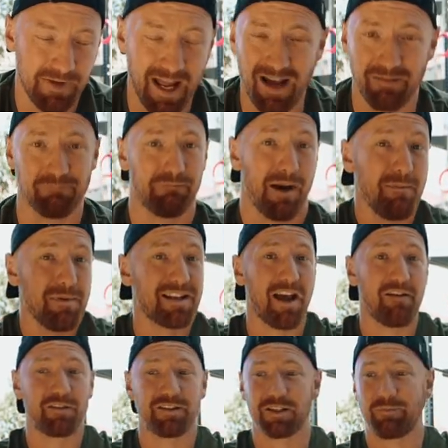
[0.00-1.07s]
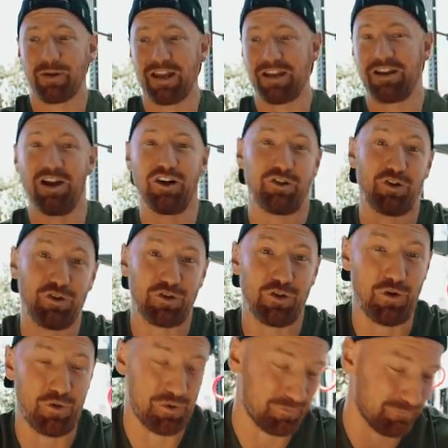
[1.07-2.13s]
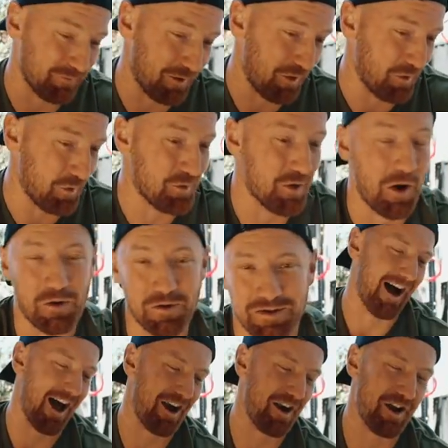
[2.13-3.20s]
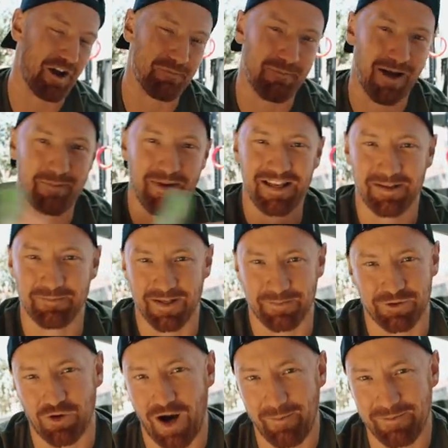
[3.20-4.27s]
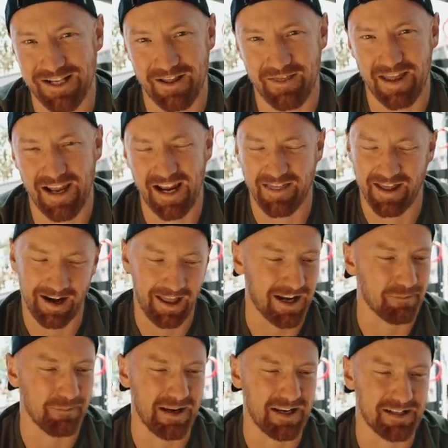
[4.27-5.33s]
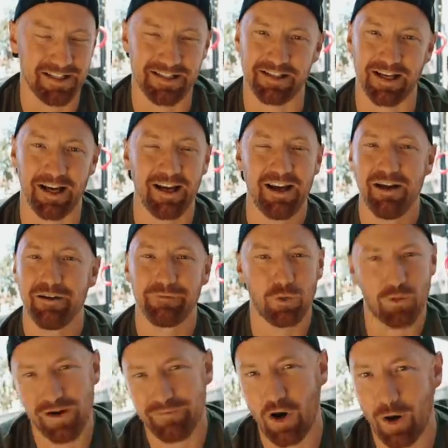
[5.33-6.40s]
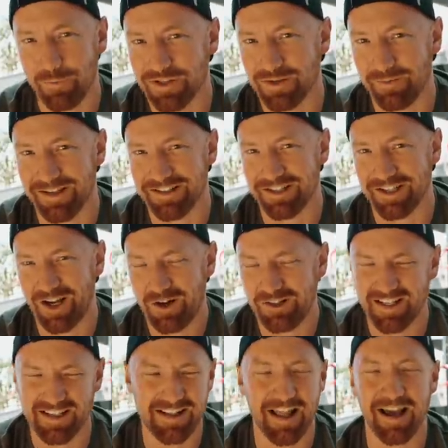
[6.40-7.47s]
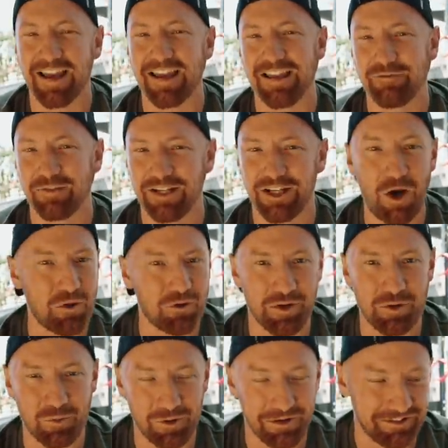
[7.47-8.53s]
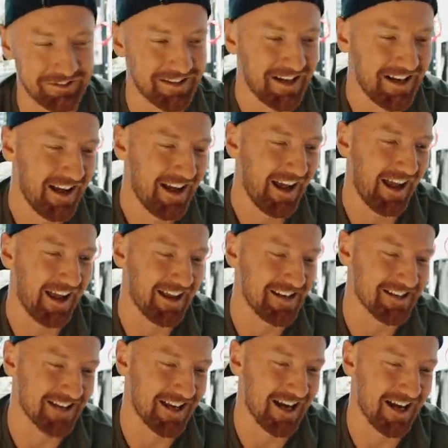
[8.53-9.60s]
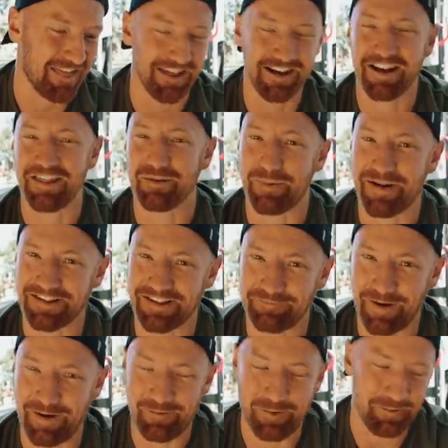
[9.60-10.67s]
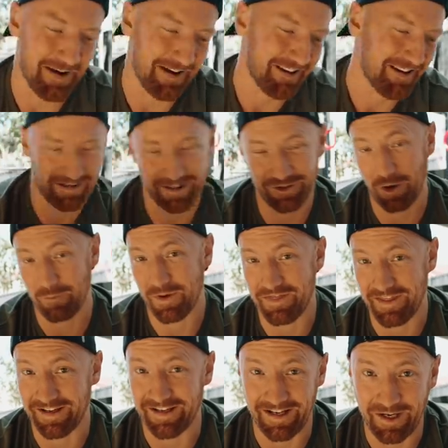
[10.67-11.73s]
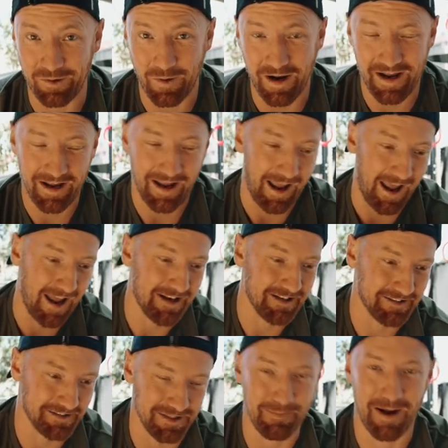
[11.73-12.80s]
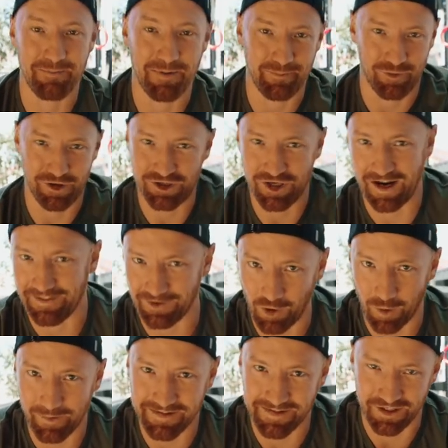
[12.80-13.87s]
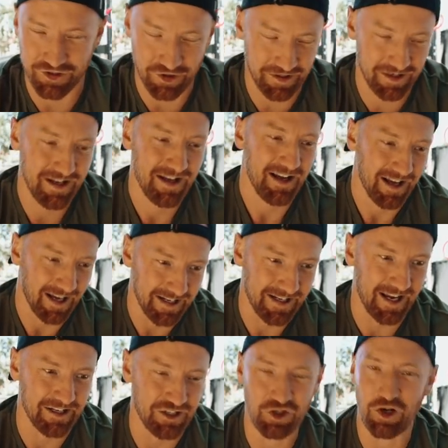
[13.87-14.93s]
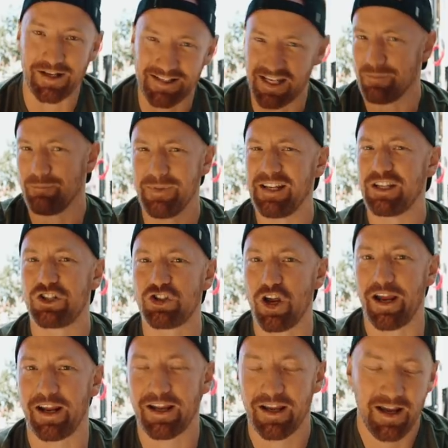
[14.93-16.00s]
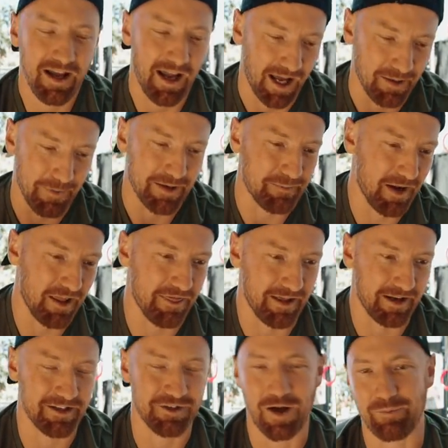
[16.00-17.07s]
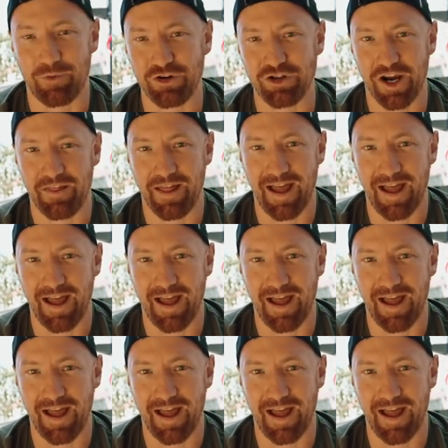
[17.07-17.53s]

yeah, maybe Dave's just being a good dude. Who knows? I don't know, maybe there's some subscribers out there that are like me, just uh, forever optimist, you know, just naively going through the world and uh, thinking the best of people, but it got me thinking anyway, and it just made me appreciate the comment section. Again, you guys keep me in check and make me think, so I appreciate